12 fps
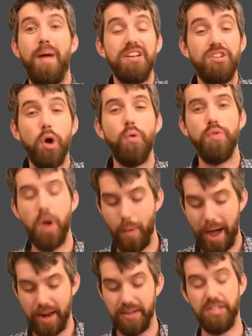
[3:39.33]
I don't know
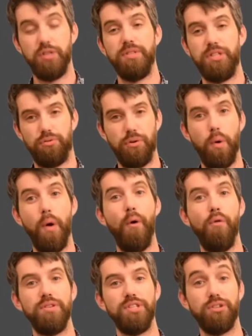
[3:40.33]
how to deal with 0
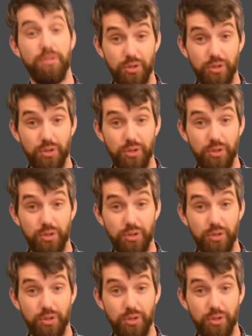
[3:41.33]
over 0,